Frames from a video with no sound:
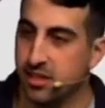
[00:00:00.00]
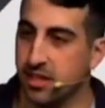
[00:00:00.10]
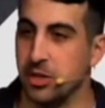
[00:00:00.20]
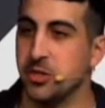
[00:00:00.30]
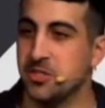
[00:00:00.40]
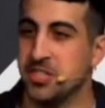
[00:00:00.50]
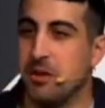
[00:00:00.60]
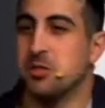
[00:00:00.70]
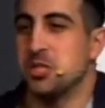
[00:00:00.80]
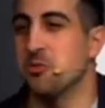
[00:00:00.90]
you can say
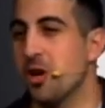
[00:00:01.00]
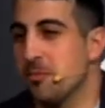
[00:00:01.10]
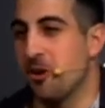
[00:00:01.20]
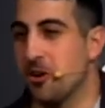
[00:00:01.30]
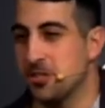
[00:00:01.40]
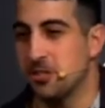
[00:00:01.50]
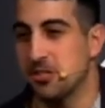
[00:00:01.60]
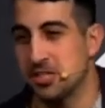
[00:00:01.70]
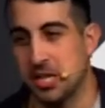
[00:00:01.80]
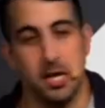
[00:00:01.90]
what you want about our
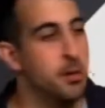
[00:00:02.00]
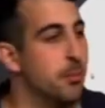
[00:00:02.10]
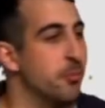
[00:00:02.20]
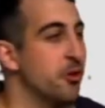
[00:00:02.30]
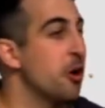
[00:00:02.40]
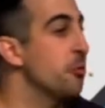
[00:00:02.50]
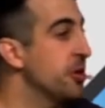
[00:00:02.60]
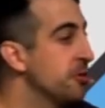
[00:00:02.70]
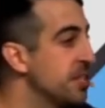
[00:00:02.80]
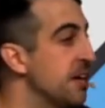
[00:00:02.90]
church, but our
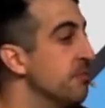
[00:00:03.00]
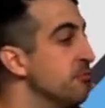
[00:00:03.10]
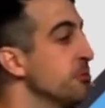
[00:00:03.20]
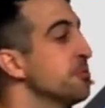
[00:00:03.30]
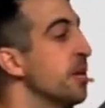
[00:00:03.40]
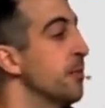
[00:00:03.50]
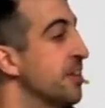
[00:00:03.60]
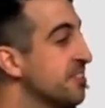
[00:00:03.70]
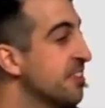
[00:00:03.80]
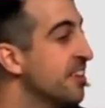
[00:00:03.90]
widows have full
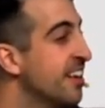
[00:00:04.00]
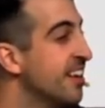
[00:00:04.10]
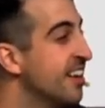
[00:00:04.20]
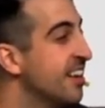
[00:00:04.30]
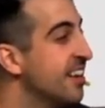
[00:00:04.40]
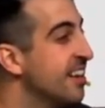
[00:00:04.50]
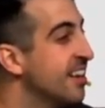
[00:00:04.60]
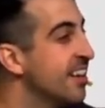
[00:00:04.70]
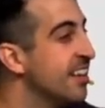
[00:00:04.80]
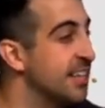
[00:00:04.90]
stomachs.
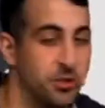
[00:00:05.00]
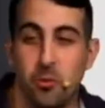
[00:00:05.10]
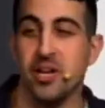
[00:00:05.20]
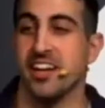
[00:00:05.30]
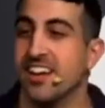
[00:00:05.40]
That's a win.